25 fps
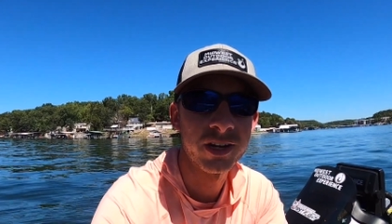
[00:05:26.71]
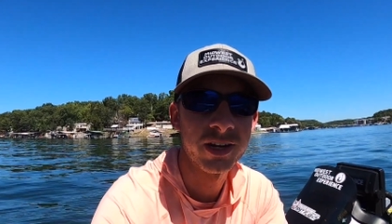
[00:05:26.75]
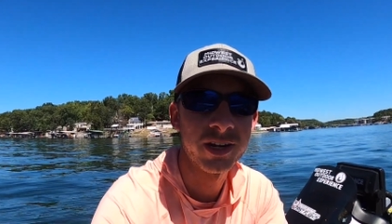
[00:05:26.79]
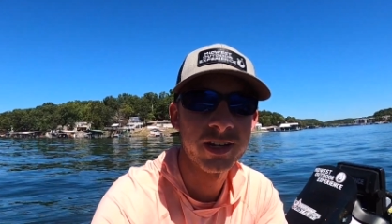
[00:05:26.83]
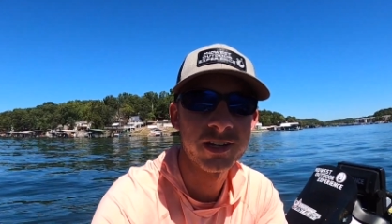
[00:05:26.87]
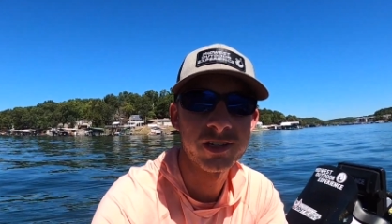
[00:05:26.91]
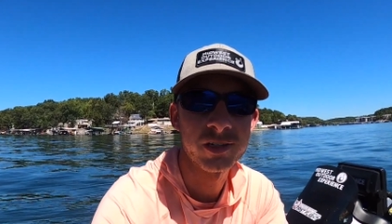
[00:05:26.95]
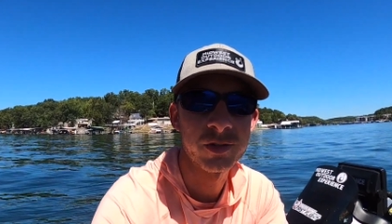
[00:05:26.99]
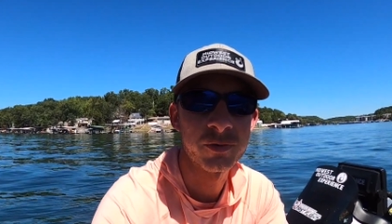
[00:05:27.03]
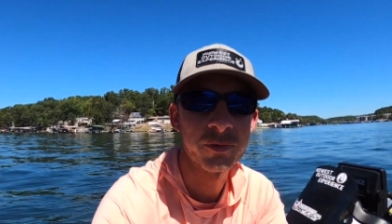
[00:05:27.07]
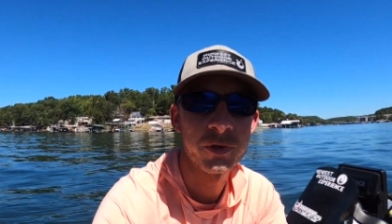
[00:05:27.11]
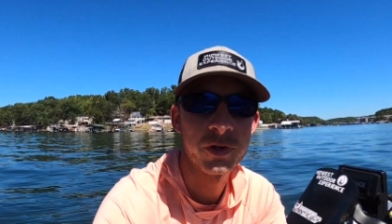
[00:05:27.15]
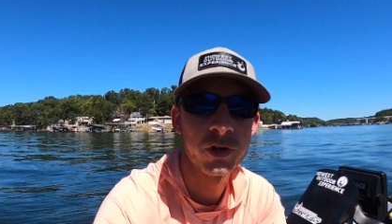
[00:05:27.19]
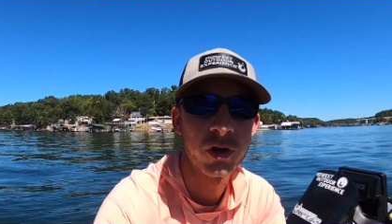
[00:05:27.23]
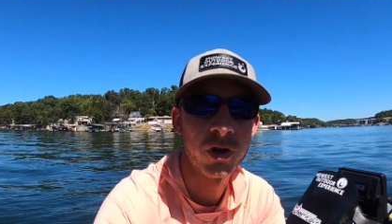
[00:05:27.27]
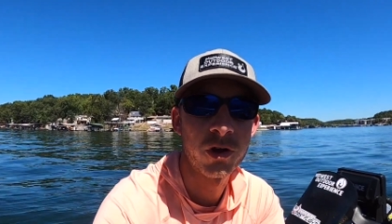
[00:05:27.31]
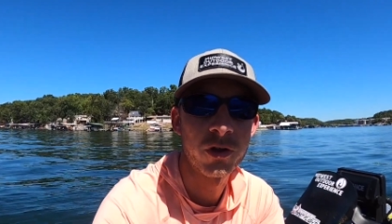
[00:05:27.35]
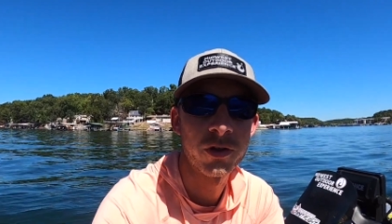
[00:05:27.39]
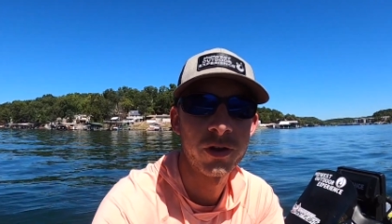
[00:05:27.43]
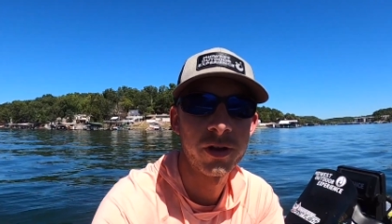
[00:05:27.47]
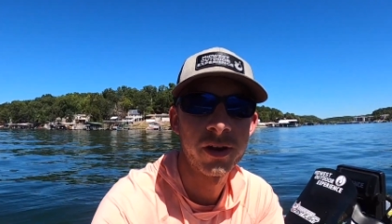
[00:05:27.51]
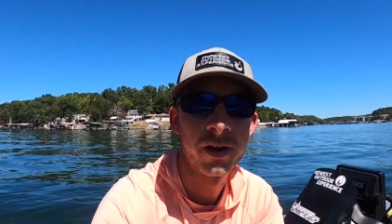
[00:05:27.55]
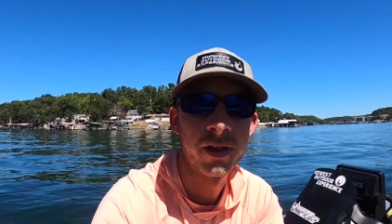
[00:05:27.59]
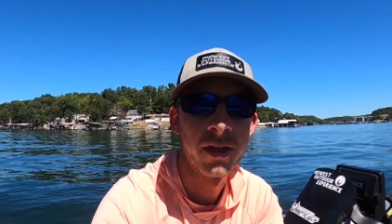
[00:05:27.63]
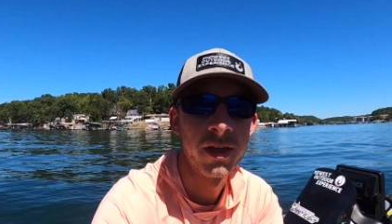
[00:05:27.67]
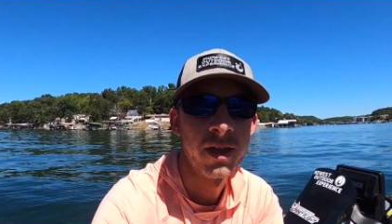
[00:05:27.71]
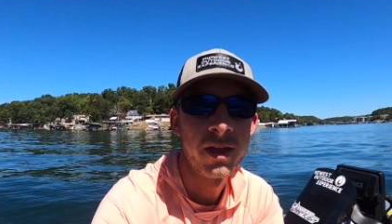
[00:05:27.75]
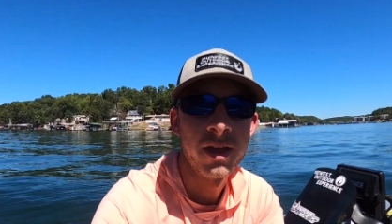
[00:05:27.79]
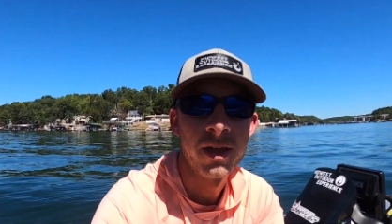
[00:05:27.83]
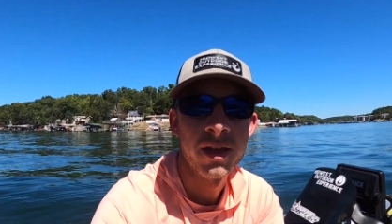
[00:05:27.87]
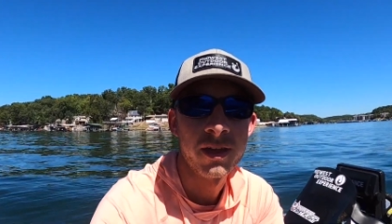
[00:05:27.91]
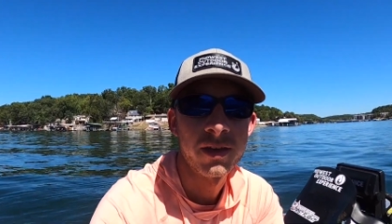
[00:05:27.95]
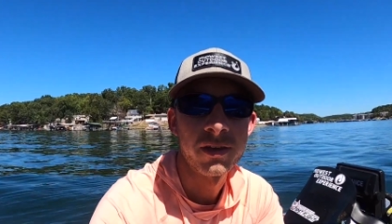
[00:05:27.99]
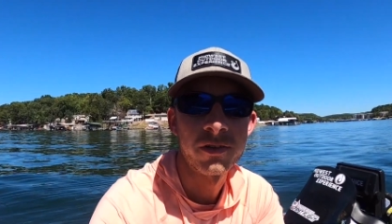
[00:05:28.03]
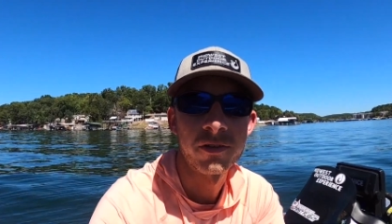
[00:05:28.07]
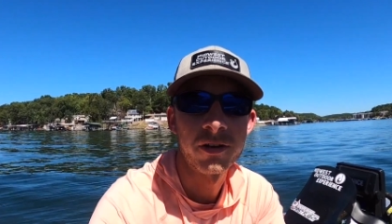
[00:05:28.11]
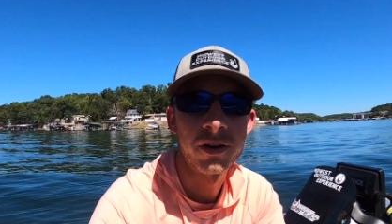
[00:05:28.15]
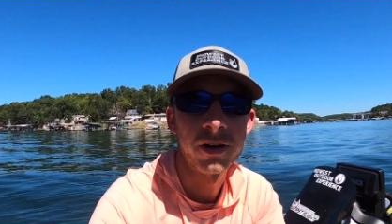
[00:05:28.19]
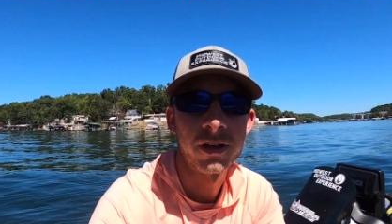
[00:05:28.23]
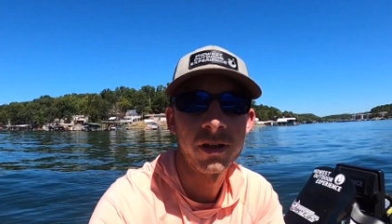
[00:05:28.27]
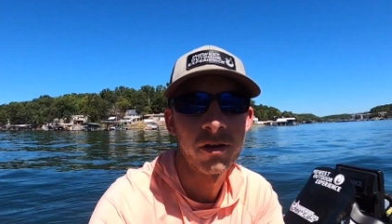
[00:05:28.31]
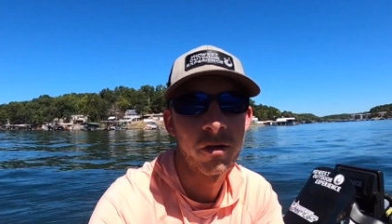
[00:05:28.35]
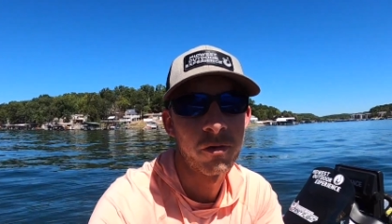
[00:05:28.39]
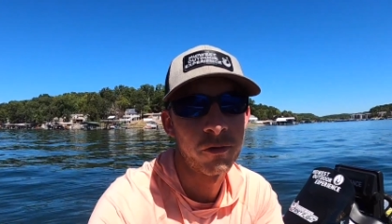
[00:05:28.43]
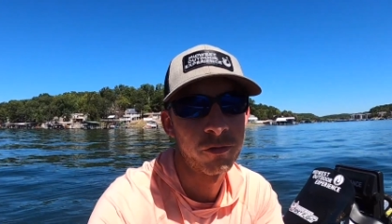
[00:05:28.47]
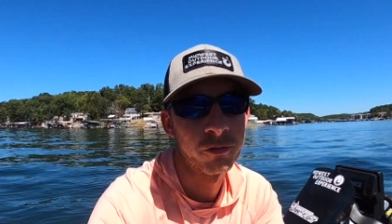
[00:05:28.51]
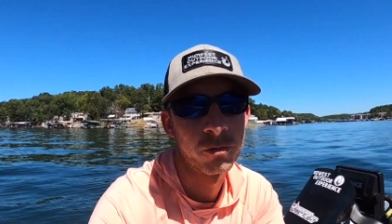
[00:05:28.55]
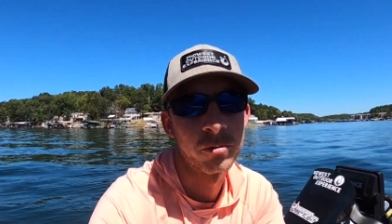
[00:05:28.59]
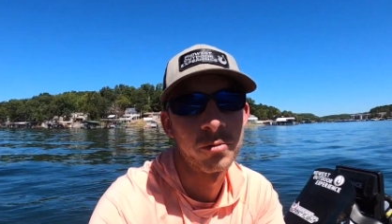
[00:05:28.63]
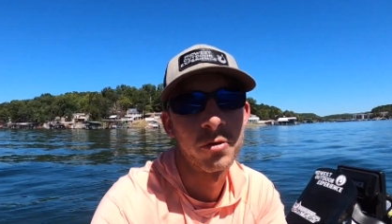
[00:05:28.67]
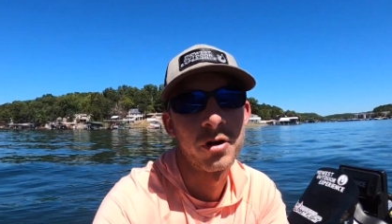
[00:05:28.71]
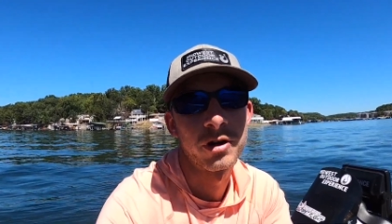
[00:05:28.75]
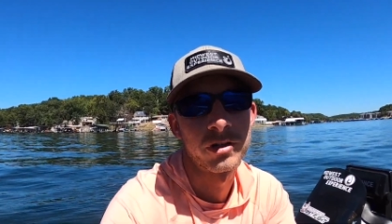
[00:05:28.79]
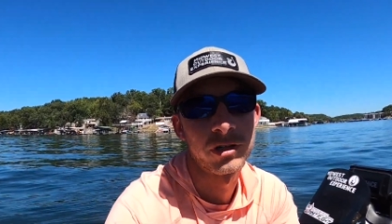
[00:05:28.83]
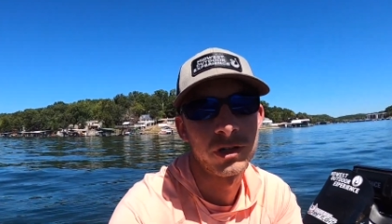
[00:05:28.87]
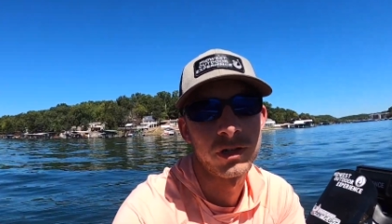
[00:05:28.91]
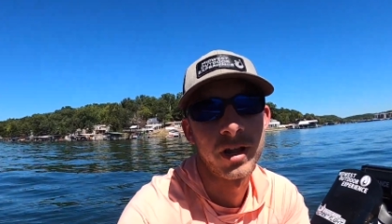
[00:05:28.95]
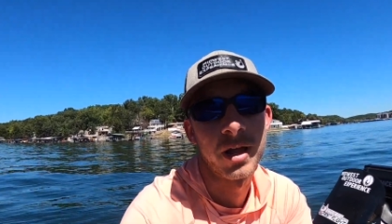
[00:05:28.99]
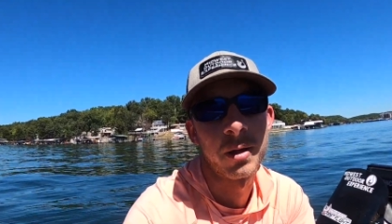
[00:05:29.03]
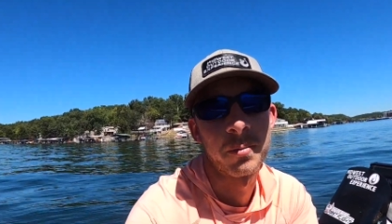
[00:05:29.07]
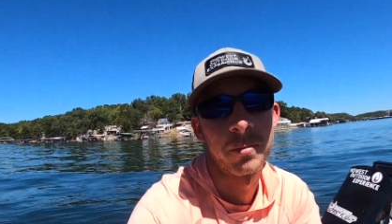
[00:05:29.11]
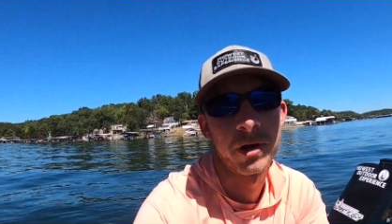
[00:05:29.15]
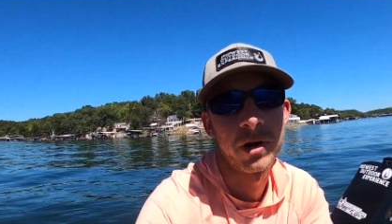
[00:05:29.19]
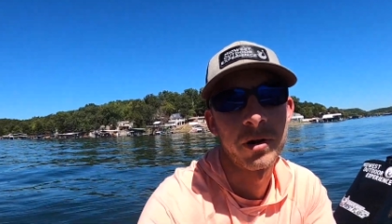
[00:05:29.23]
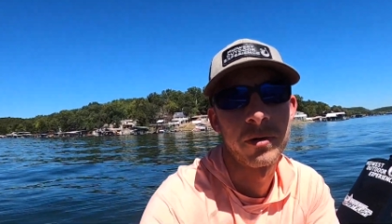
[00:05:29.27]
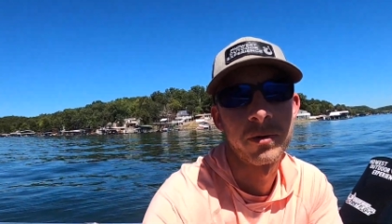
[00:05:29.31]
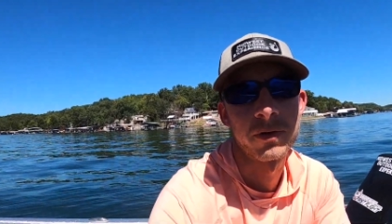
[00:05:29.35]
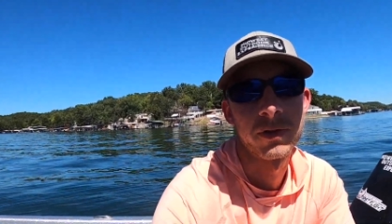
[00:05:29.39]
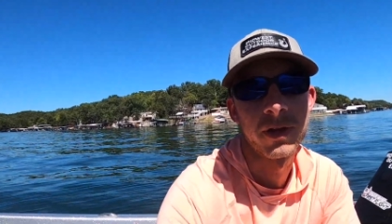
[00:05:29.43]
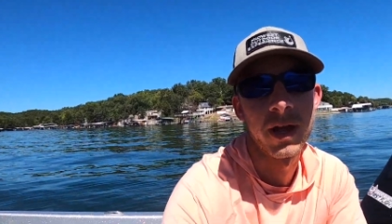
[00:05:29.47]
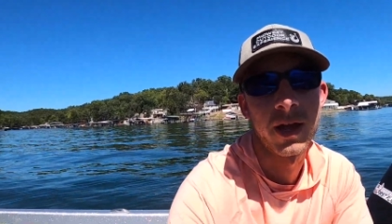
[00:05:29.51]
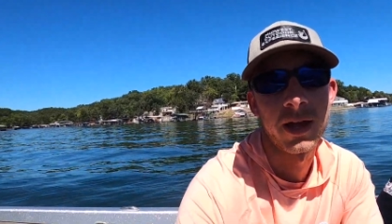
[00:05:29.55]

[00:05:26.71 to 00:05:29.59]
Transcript: I guess you would call it. You're going to go through brush a lot better with